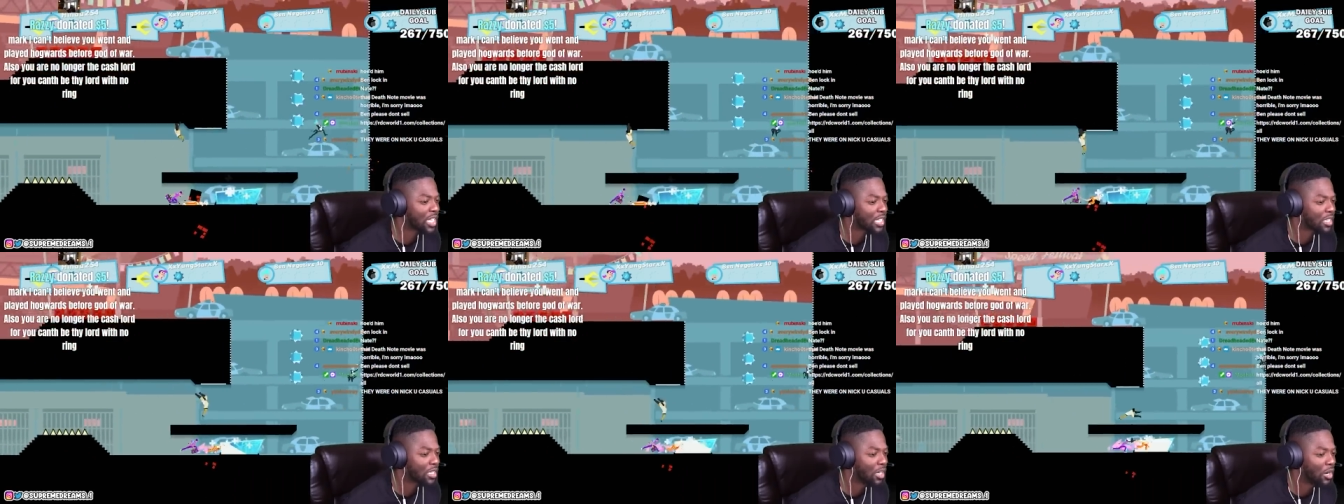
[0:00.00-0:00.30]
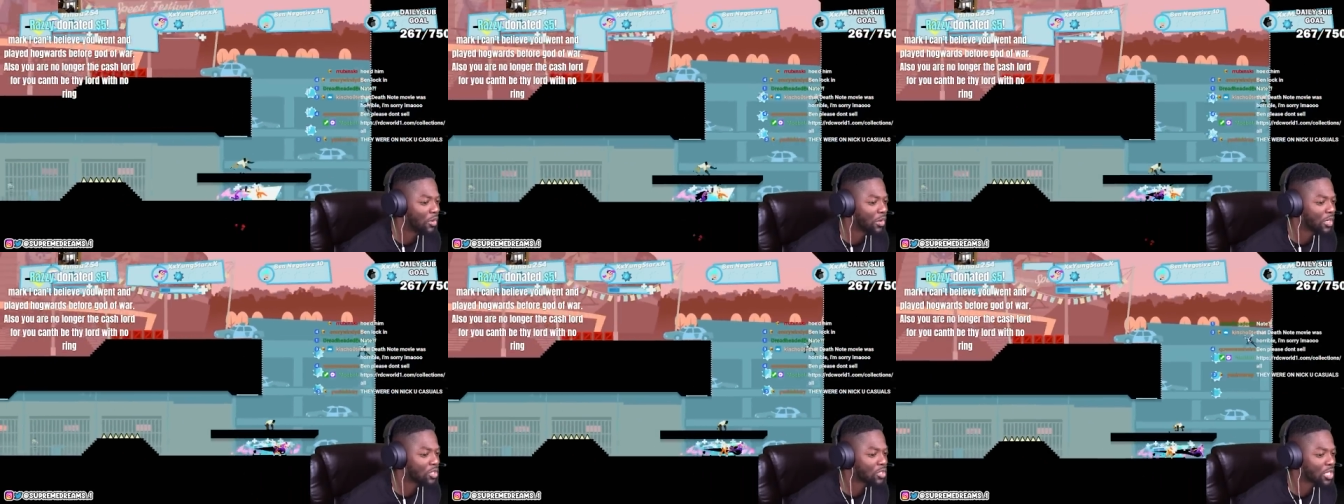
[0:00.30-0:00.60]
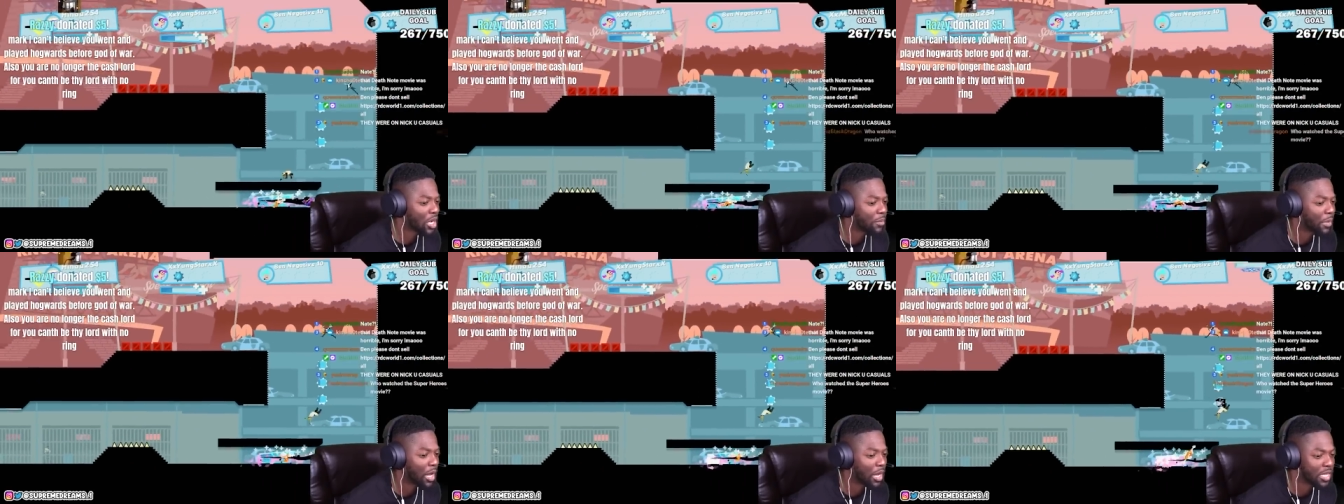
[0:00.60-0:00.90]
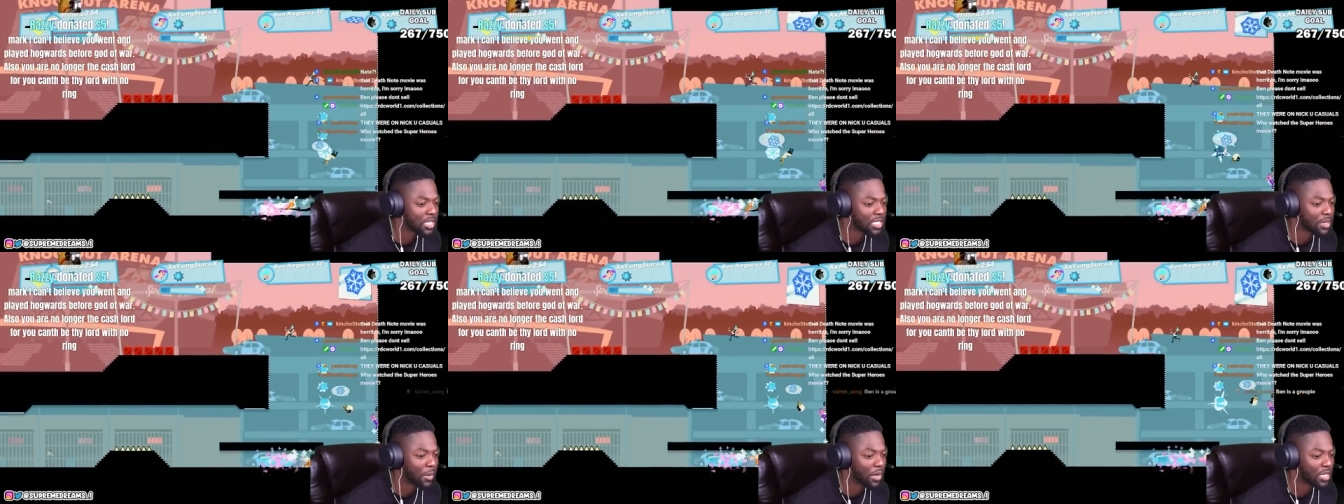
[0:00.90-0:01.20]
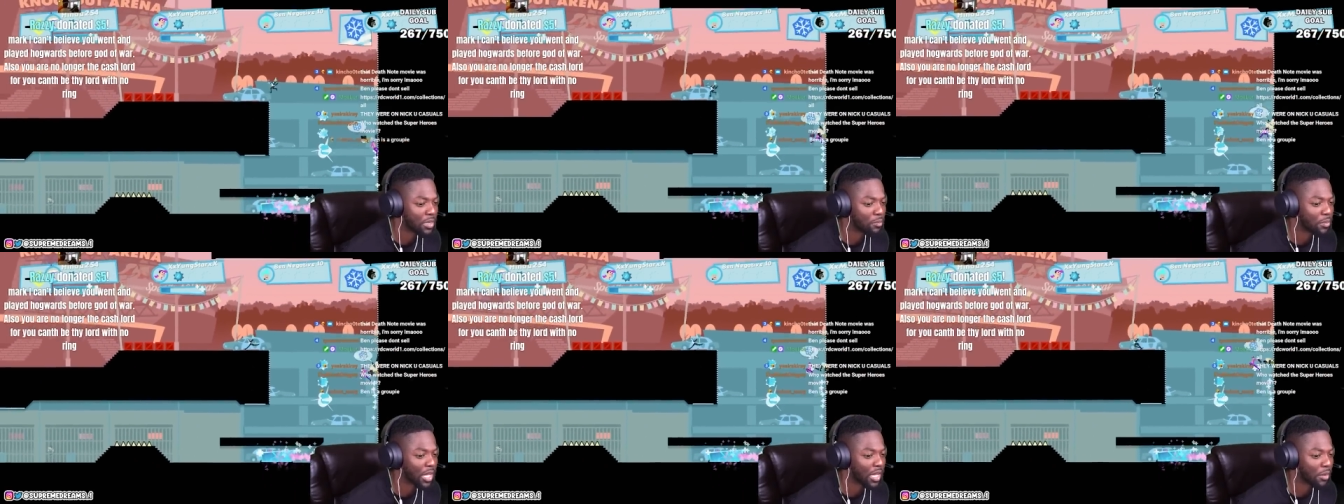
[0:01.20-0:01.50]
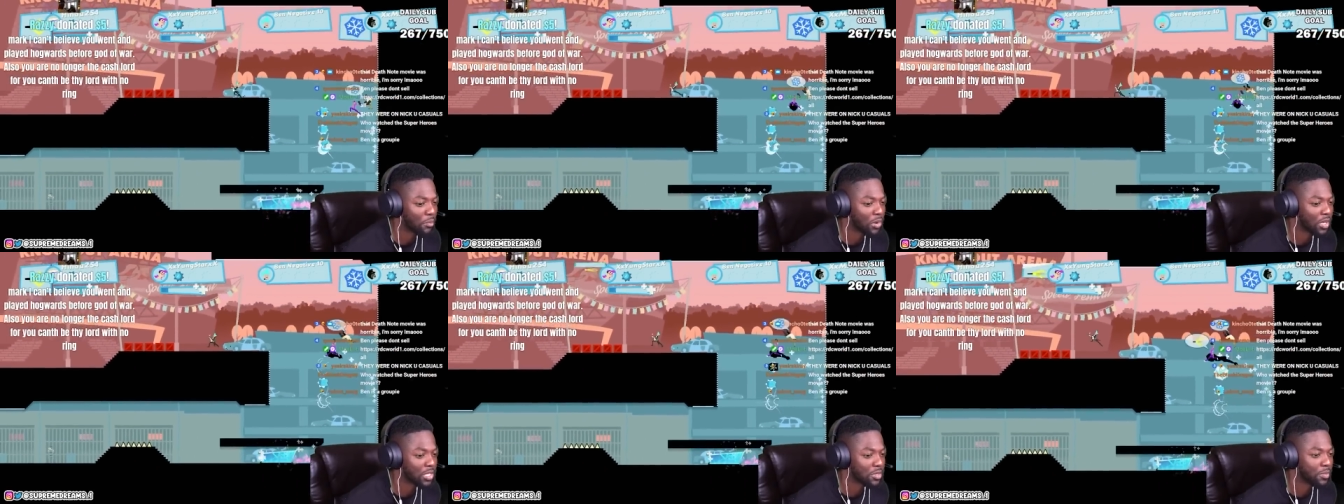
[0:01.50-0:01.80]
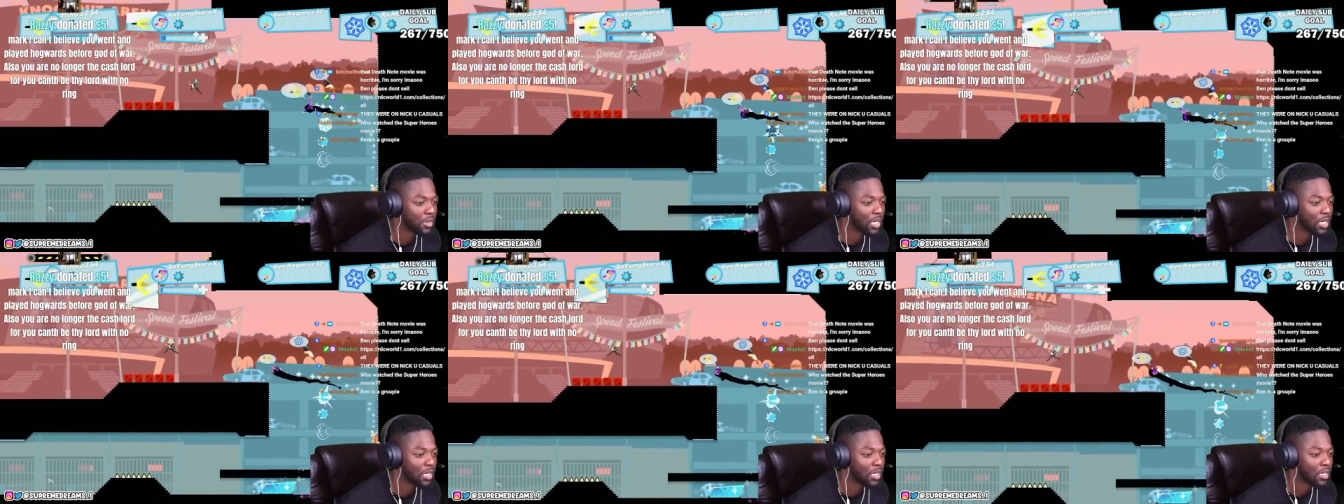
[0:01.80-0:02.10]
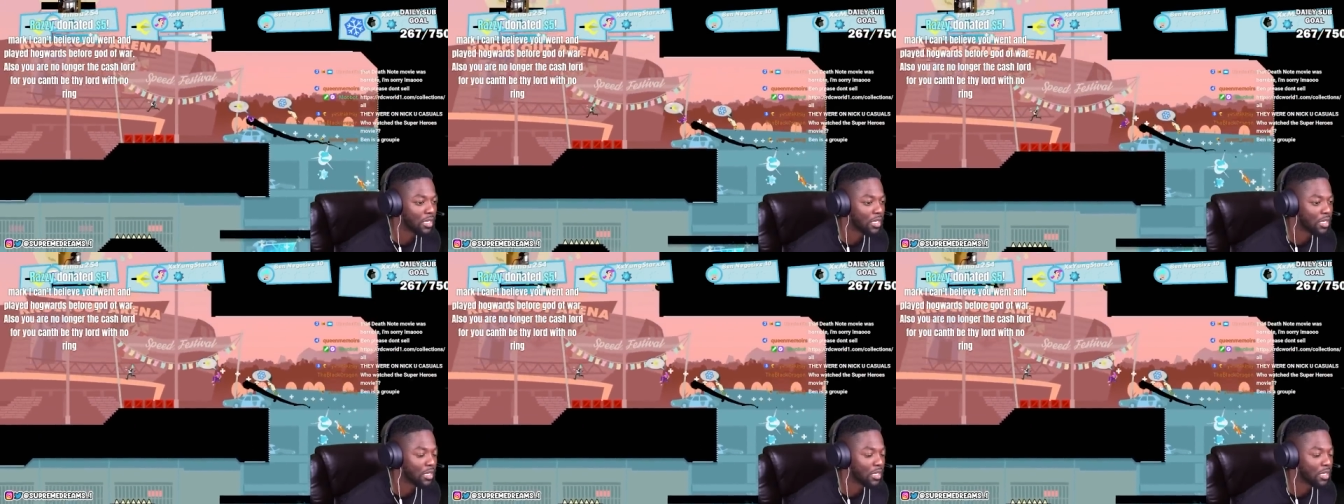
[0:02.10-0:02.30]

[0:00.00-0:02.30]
What are you talking about? He talking about the Naked Brothers band.